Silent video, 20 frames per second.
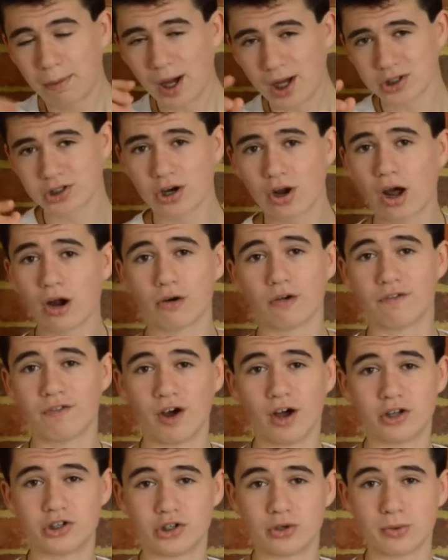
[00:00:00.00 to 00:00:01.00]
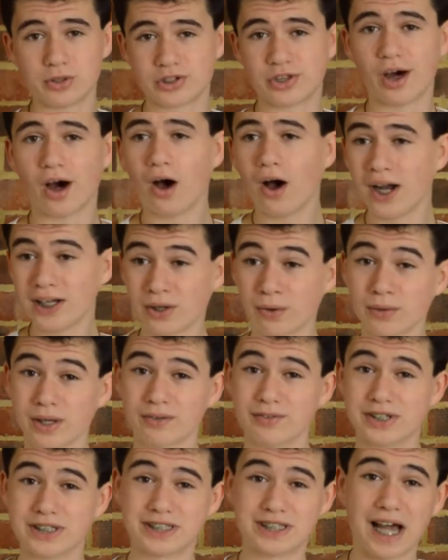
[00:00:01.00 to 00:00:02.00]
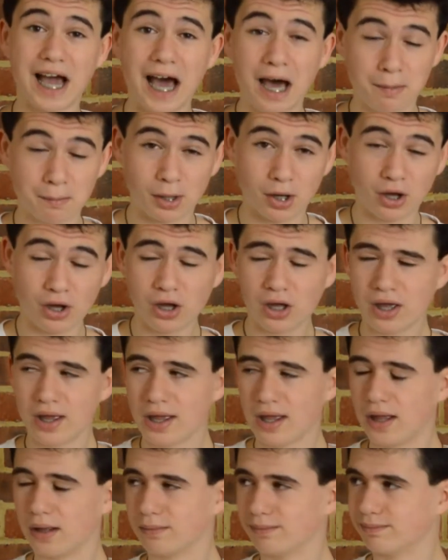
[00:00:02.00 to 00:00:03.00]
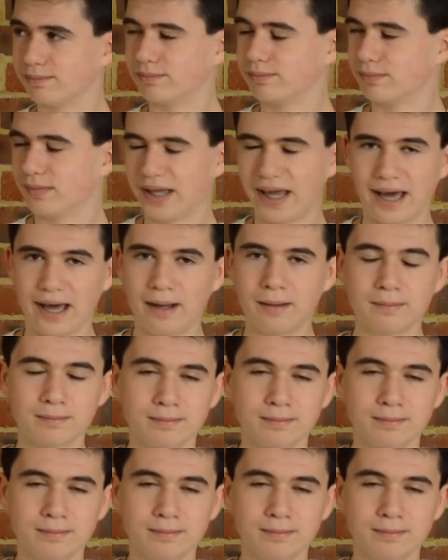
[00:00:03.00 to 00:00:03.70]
person I refer to is the I don't give a damner. Yeah,